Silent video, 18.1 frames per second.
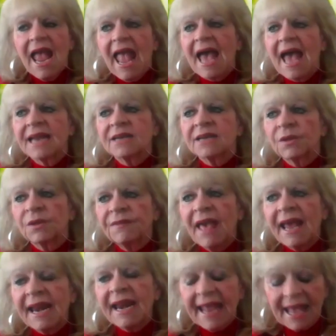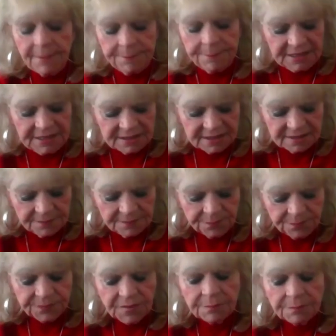And when that happened,
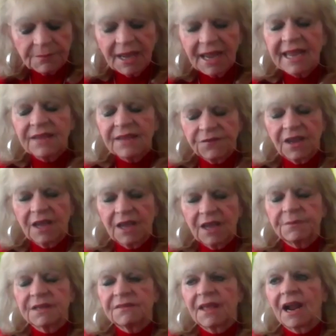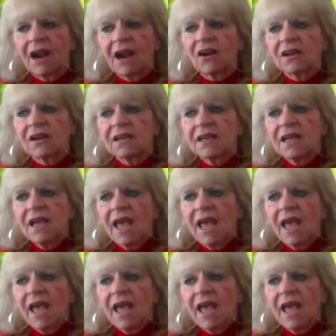my, I have family there.